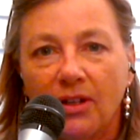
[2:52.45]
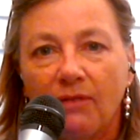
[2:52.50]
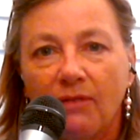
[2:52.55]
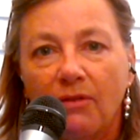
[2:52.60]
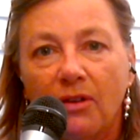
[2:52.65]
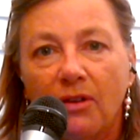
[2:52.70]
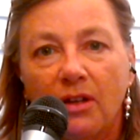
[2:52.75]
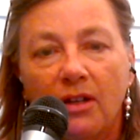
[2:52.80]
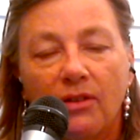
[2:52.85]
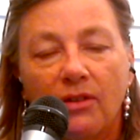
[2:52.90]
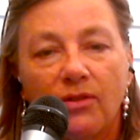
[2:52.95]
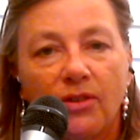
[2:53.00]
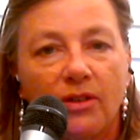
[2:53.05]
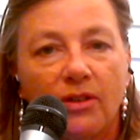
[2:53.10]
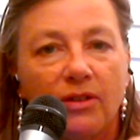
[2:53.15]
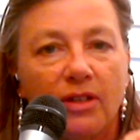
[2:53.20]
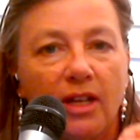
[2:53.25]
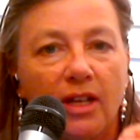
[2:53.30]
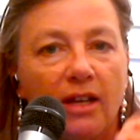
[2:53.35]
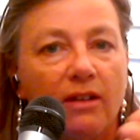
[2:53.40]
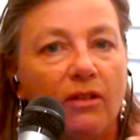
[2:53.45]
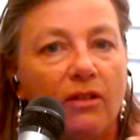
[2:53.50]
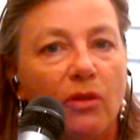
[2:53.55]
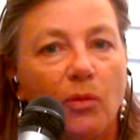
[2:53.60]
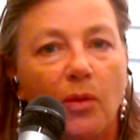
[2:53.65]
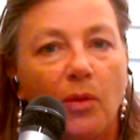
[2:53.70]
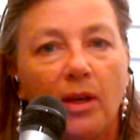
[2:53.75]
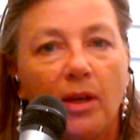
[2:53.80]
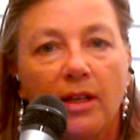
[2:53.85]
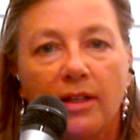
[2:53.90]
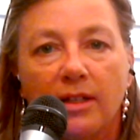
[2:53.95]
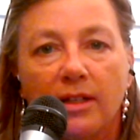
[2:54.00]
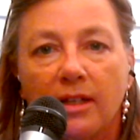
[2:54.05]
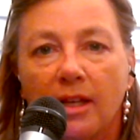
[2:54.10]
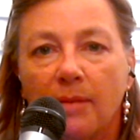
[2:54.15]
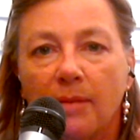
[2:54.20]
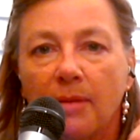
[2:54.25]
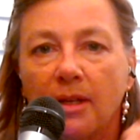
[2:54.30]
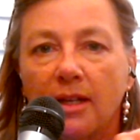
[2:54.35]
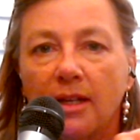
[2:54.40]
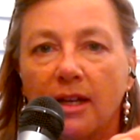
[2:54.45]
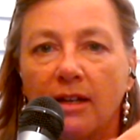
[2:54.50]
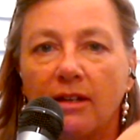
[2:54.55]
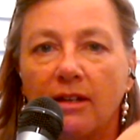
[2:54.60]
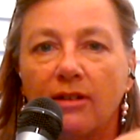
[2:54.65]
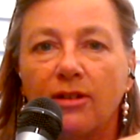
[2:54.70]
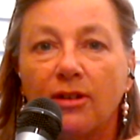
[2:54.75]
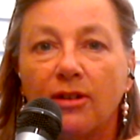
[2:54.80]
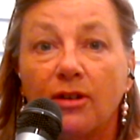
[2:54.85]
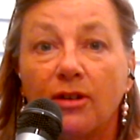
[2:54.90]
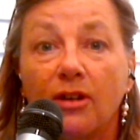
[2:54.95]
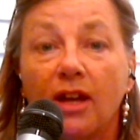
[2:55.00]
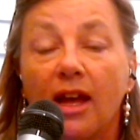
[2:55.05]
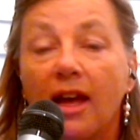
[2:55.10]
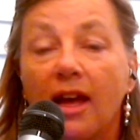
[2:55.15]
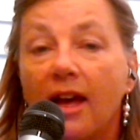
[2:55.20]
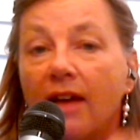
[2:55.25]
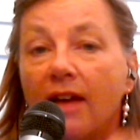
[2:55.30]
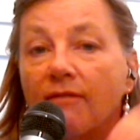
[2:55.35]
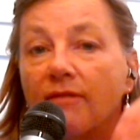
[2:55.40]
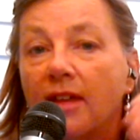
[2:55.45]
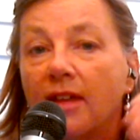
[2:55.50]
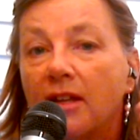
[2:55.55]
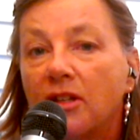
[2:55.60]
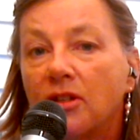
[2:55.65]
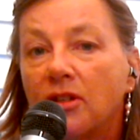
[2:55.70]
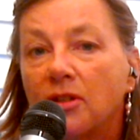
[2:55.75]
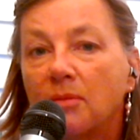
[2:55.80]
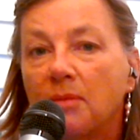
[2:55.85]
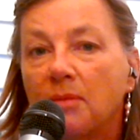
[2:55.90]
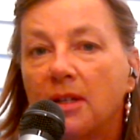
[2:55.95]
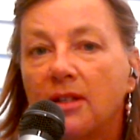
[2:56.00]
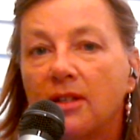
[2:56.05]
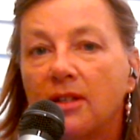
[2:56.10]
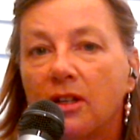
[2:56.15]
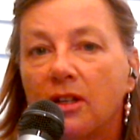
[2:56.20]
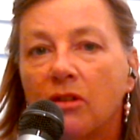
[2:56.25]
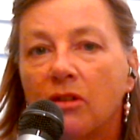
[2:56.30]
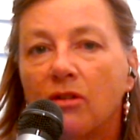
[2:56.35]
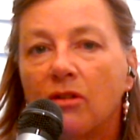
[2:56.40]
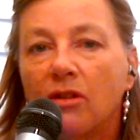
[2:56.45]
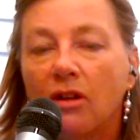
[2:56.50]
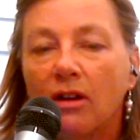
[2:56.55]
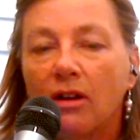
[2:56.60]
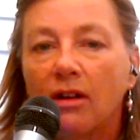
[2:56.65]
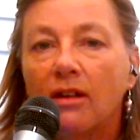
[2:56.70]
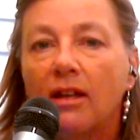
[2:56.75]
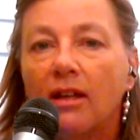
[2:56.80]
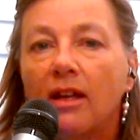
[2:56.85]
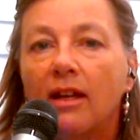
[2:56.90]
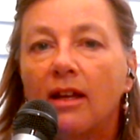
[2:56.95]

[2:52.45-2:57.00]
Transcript: If your heels aren't down and the weight isn't coming down into your calf, that just means that you're not